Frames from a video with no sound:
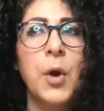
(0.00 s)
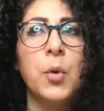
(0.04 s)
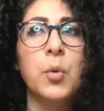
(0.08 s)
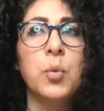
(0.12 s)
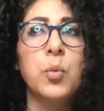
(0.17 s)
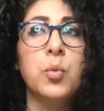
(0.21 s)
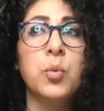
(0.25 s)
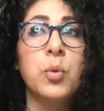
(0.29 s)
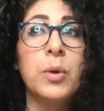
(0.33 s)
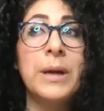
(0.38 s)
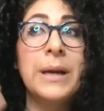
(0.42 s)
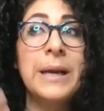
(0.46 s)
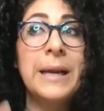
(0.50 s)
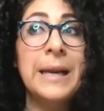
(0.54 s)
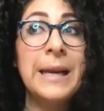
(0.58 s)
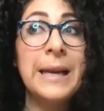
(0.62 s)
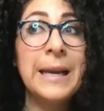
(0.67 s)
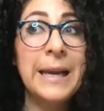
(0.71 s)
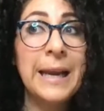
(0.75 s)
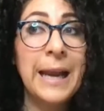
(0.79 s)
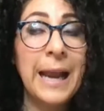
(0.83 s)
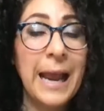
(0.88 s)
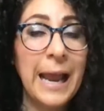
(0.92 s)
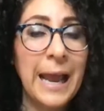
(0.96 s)

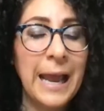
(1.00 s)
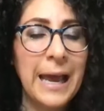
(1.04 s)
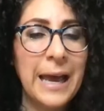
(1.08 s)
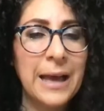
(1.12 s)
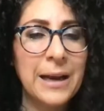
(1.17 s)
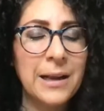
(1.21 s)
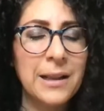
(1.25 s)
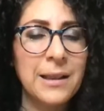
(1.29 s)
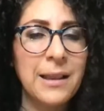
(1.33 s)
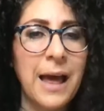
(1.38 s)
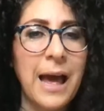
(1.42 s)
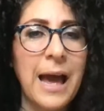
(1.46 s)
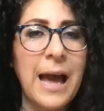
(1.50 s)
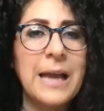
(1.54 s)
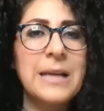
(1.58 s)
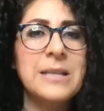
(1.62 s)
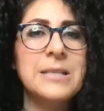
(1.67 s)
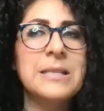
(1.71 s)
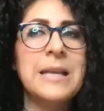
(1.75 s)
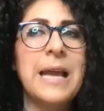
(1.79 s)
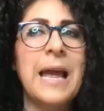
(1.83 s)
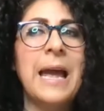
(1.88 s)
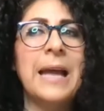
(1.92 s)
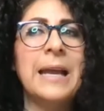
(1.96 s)
reanalyze
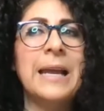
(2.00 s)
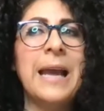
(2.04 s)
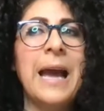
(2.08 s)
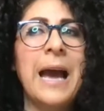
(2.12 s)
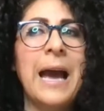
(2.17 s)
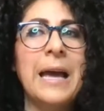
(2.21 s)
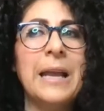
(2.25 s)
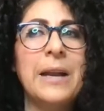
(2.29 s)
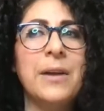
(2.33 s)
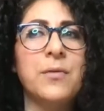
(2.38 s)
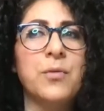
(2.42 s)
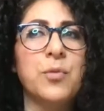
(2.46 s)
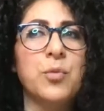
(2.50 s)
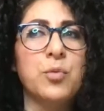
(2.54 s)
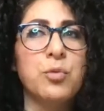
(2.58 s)
and kind of